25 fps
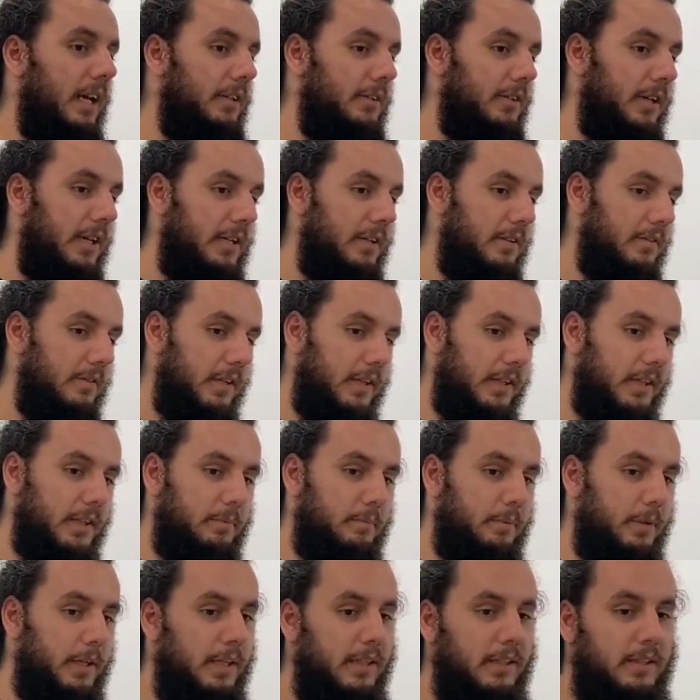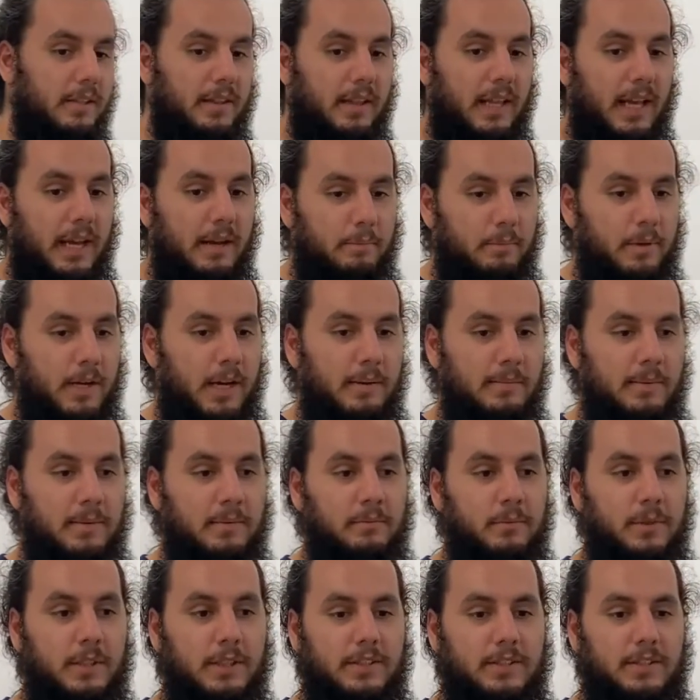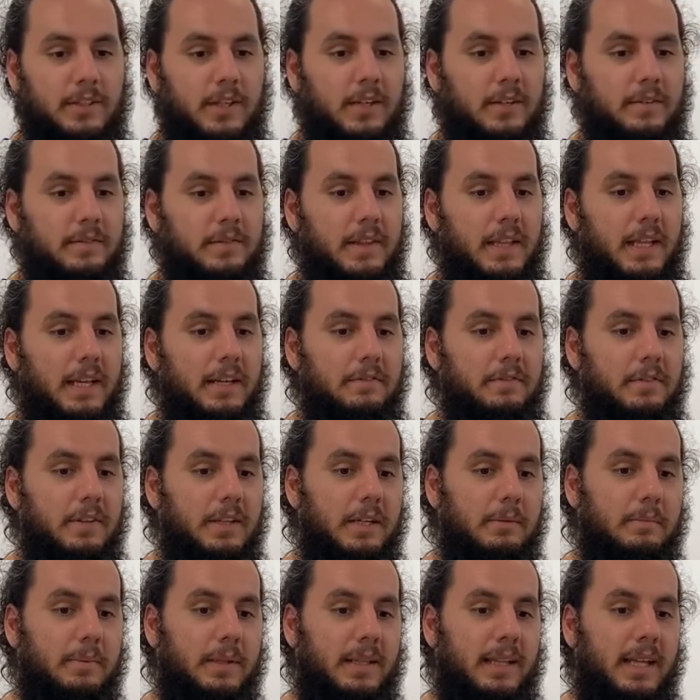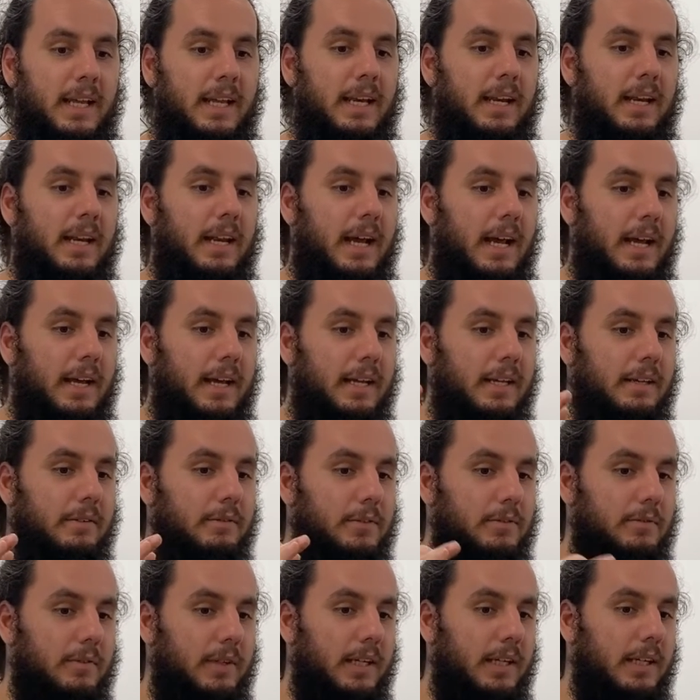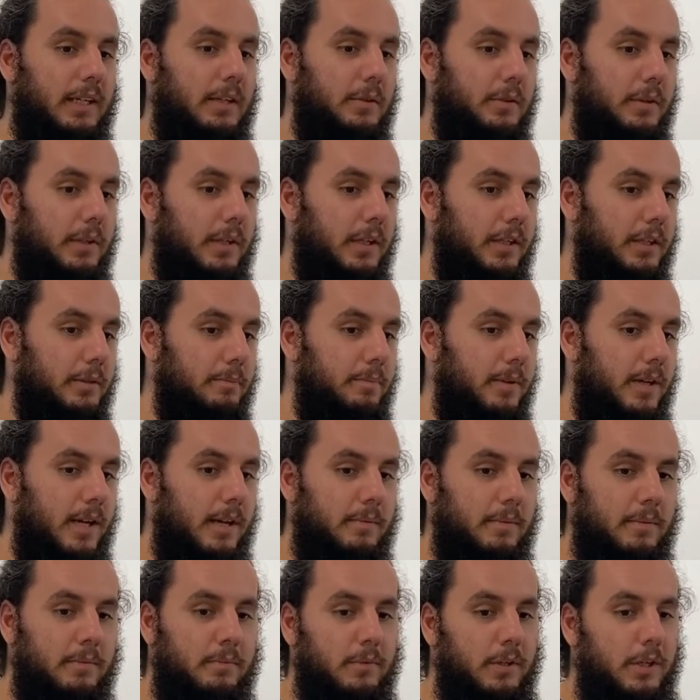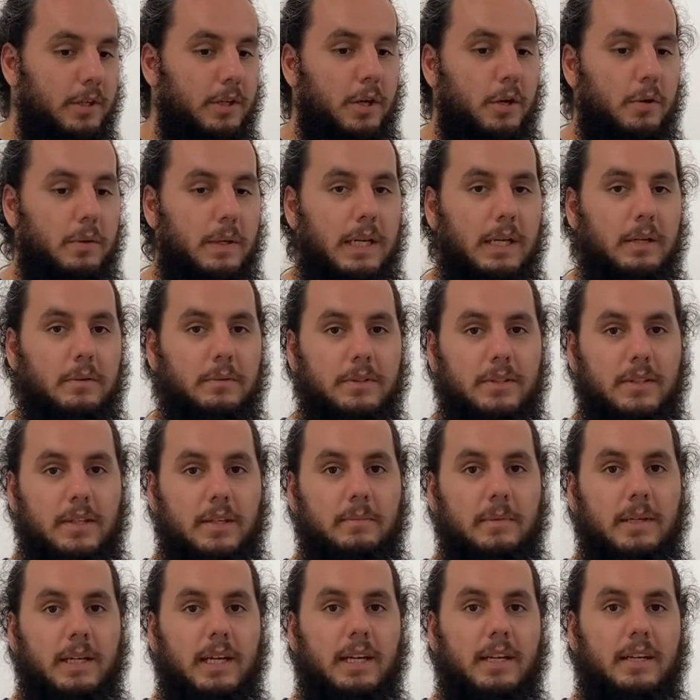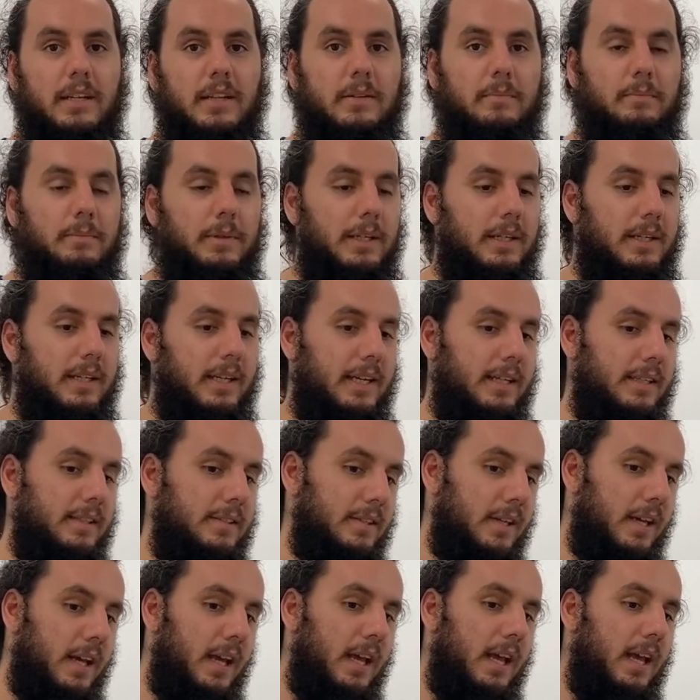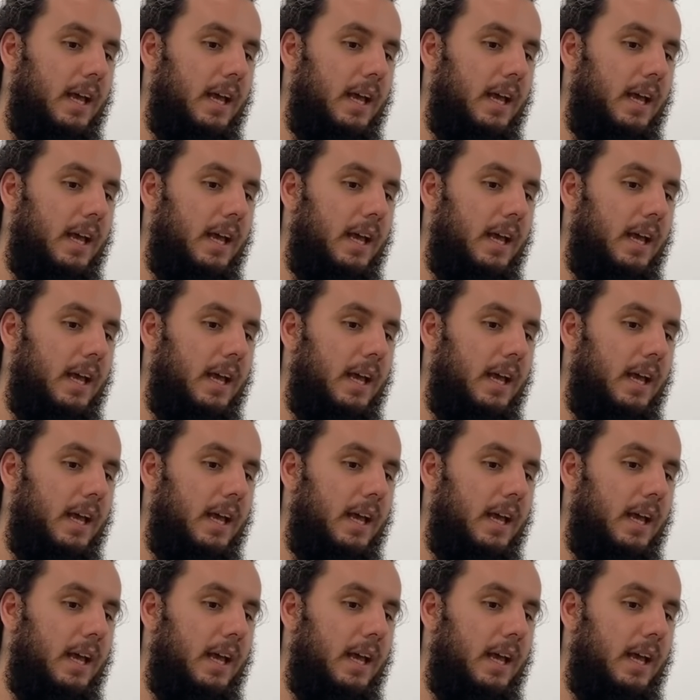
Tried to run the print. That problem was solved, thankfully, but then I was running into another problem where no ink was coming out of the print heads.